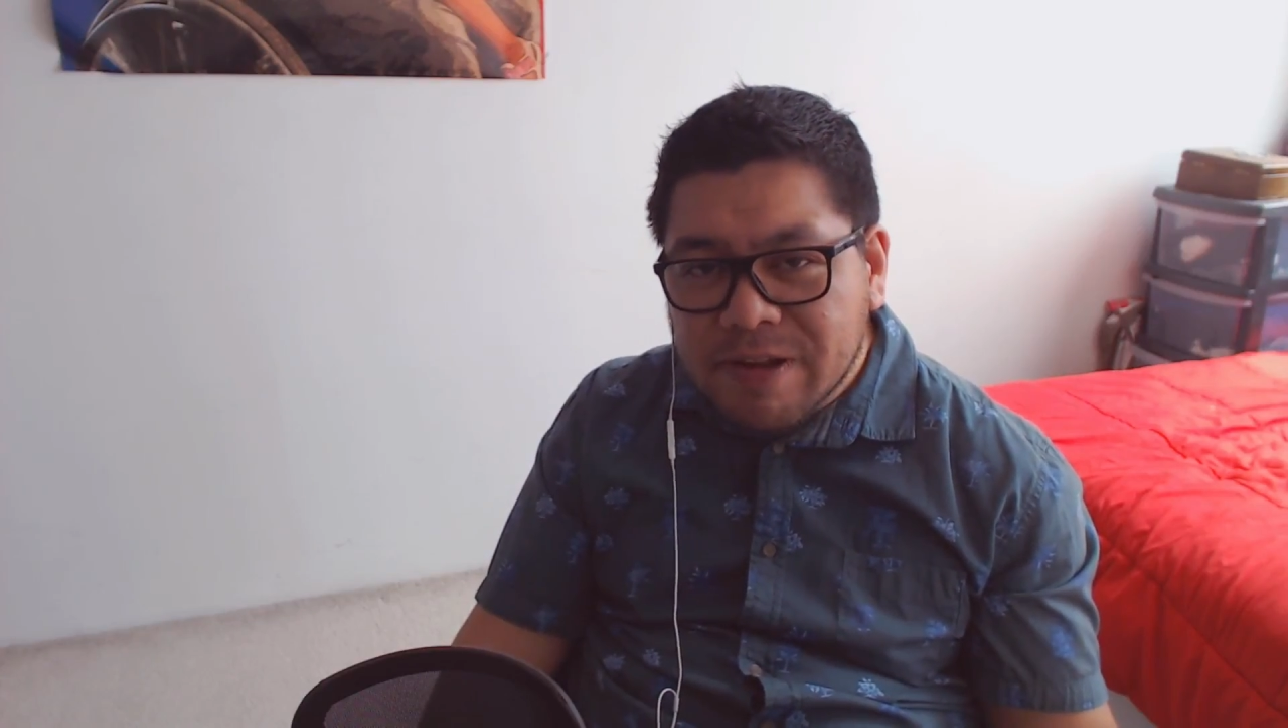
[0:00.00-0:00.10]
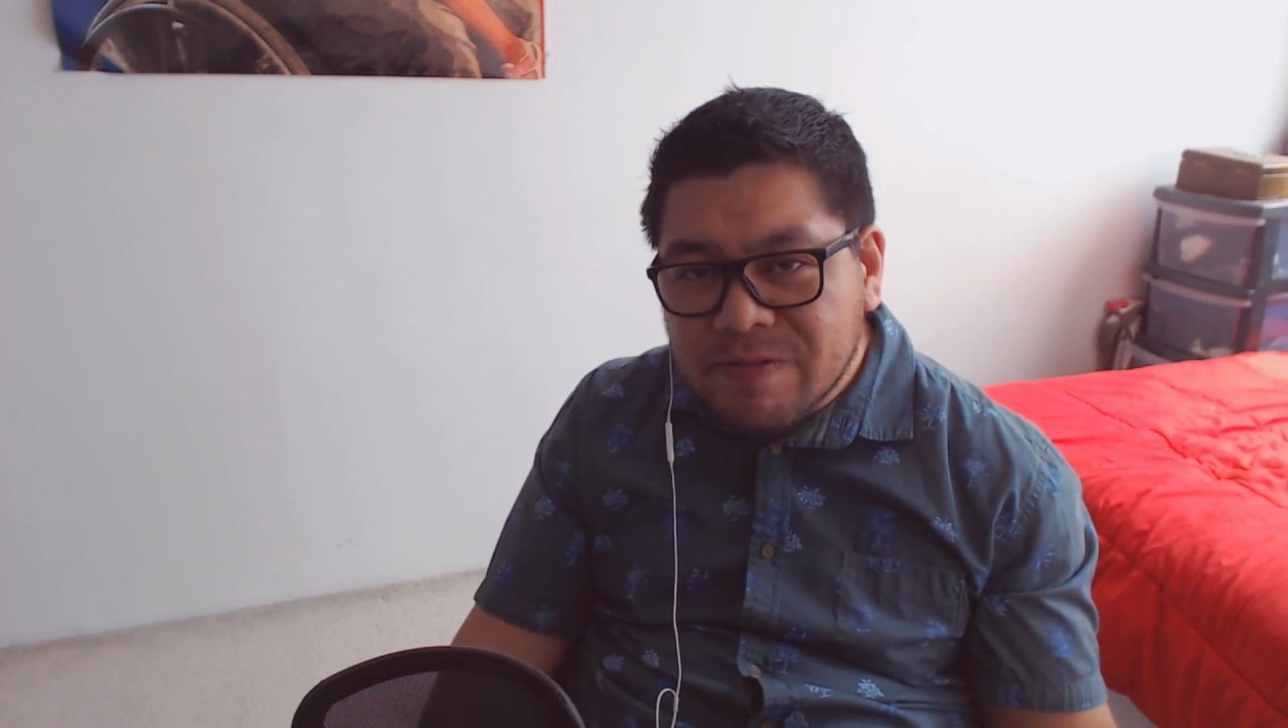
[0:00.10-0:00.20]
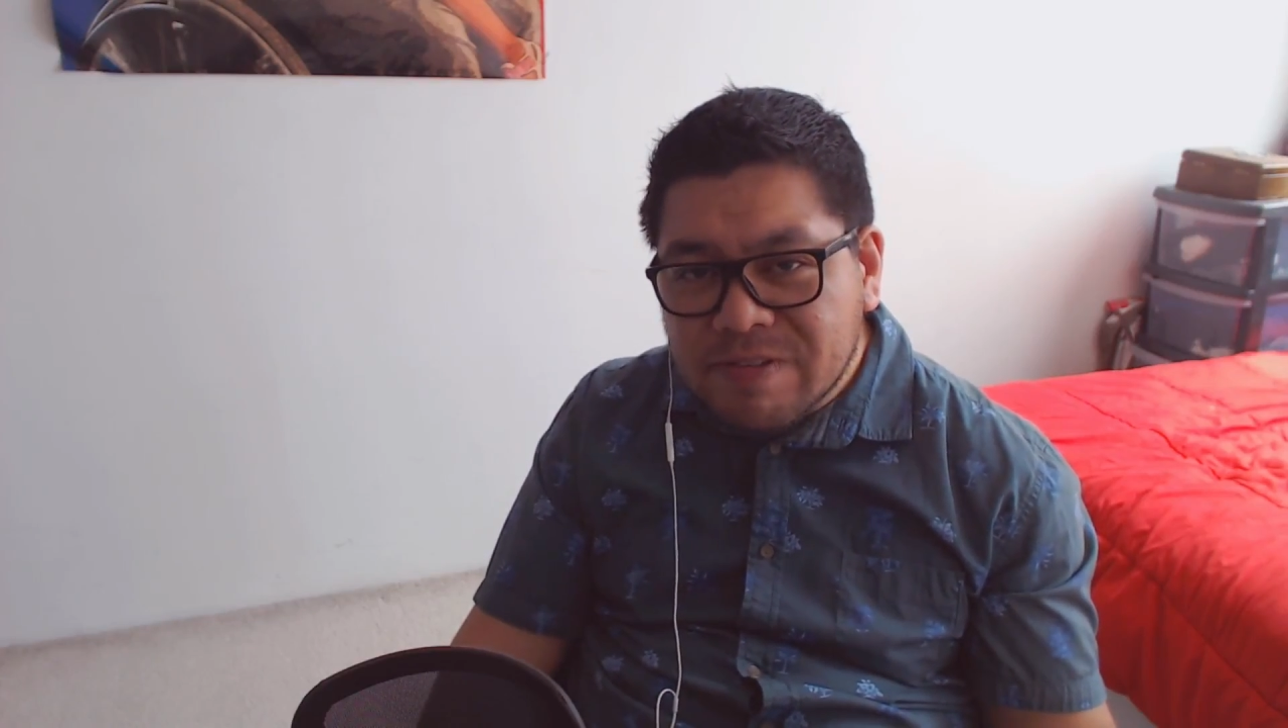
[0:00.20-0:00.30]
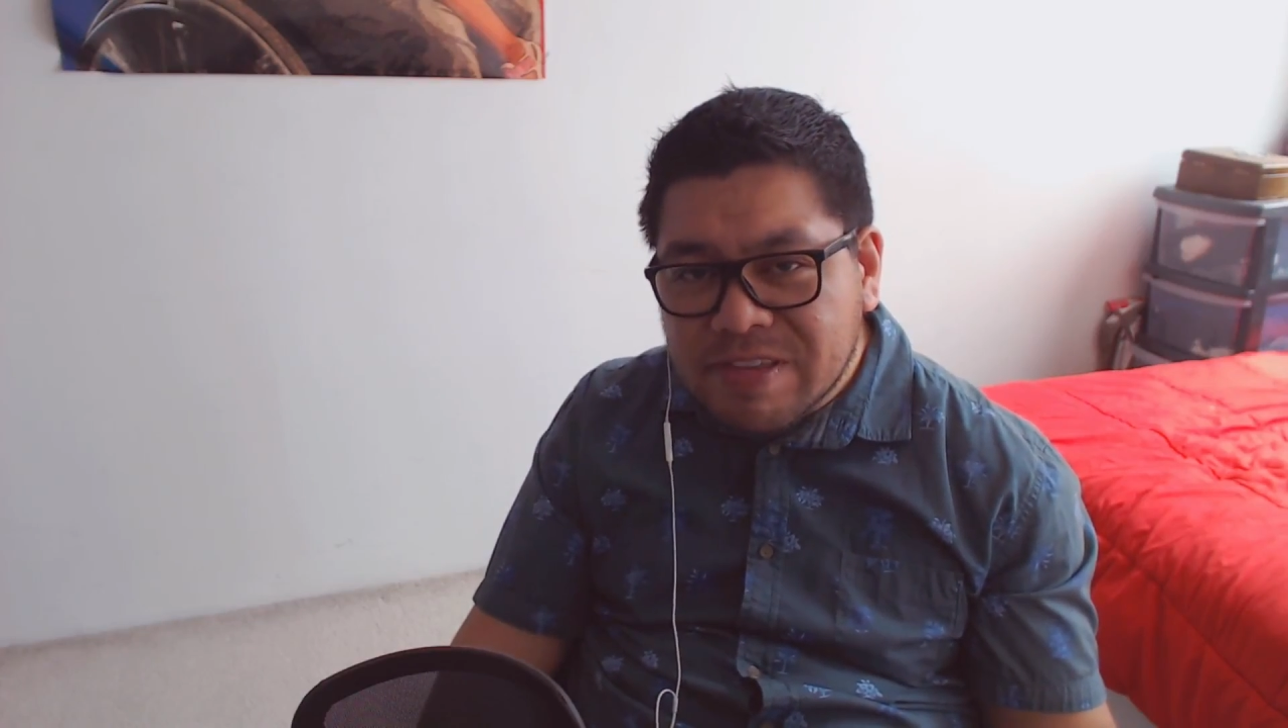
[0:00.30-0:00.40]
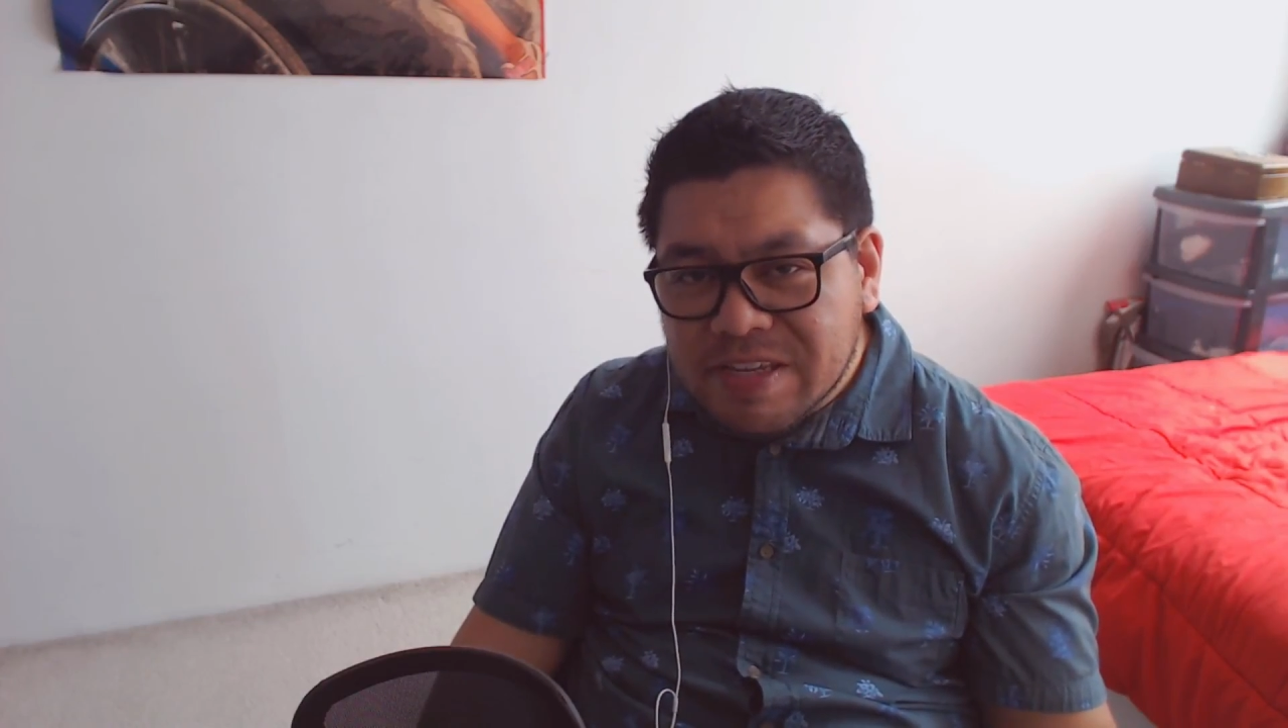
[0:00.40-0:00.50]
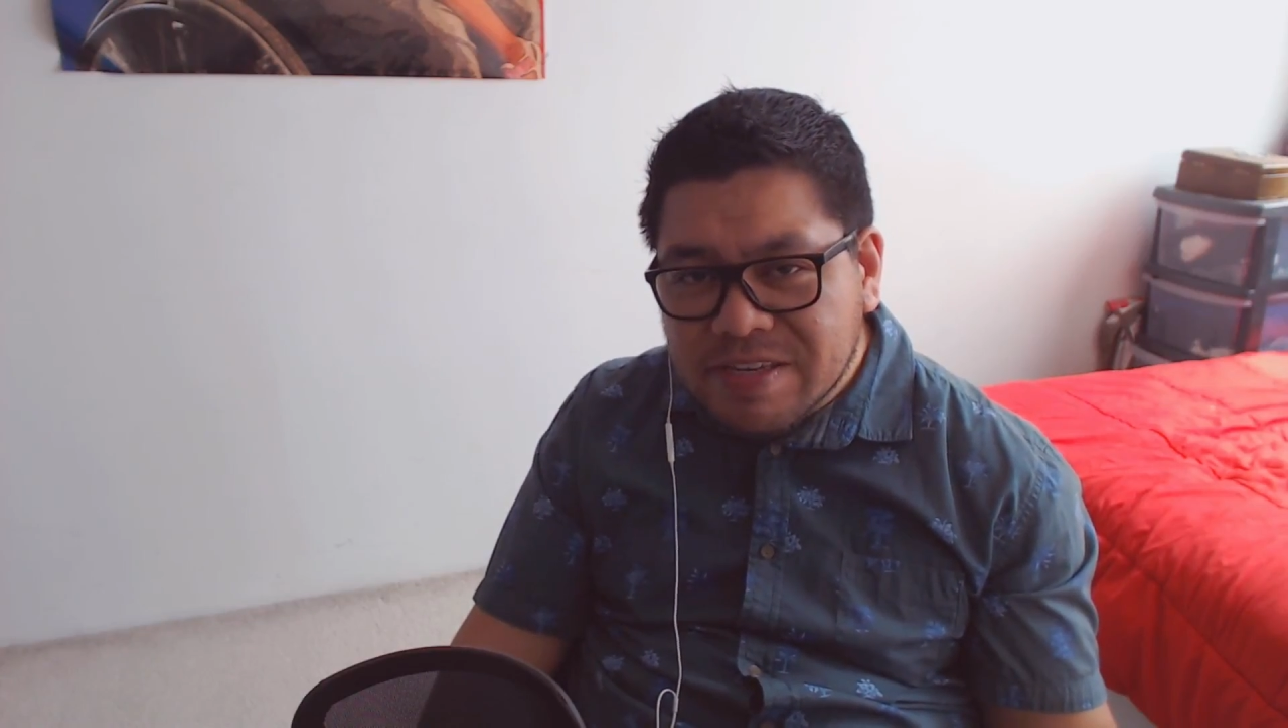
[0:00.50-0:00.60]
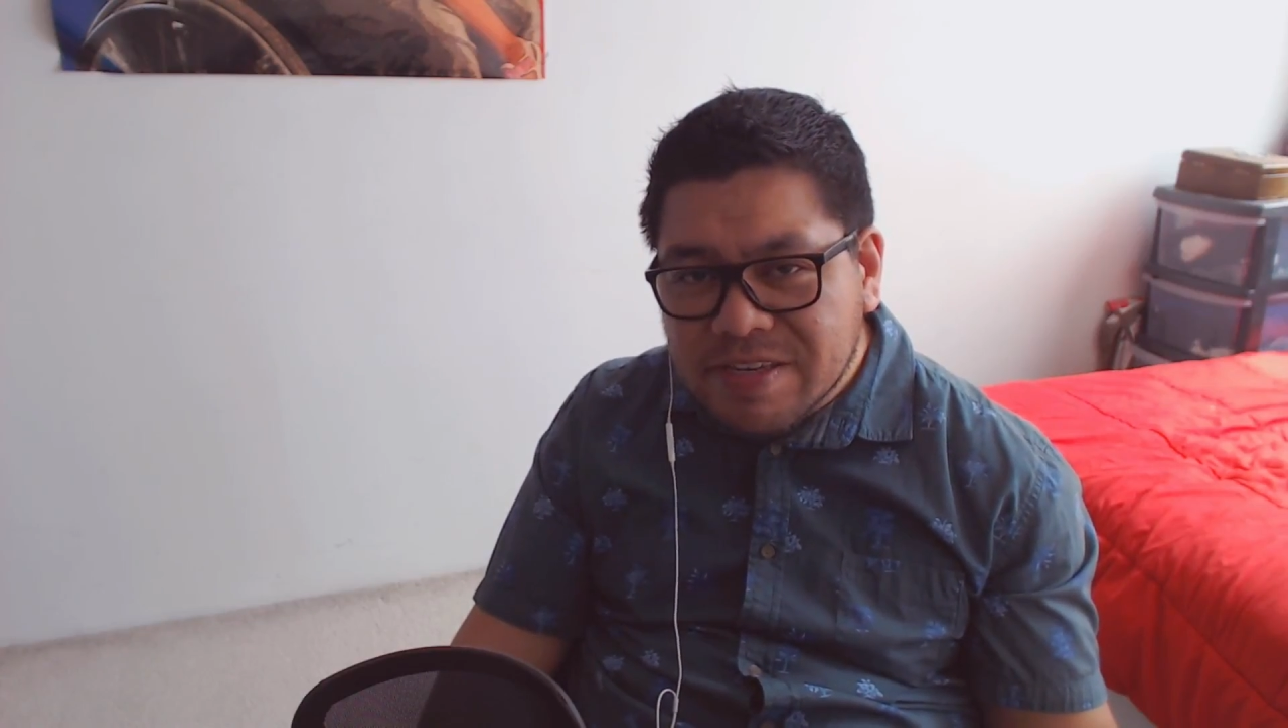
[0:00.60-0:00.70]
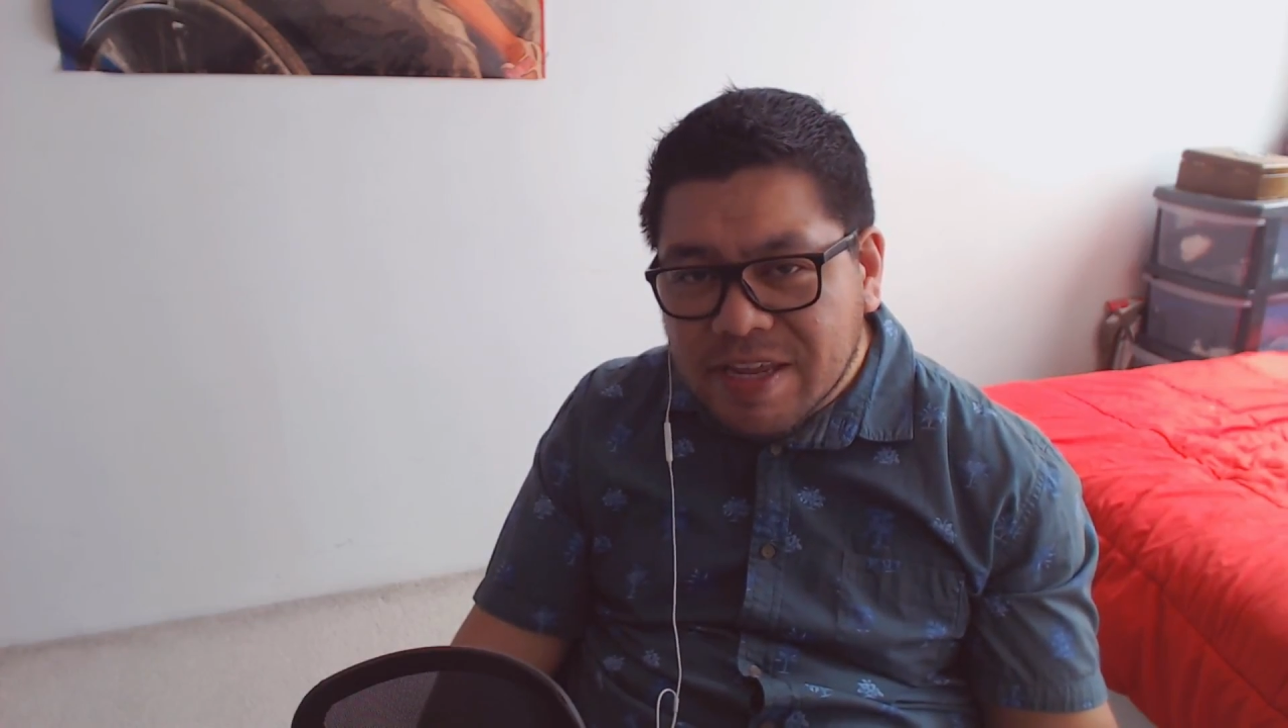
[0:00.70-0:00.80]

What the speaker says: everything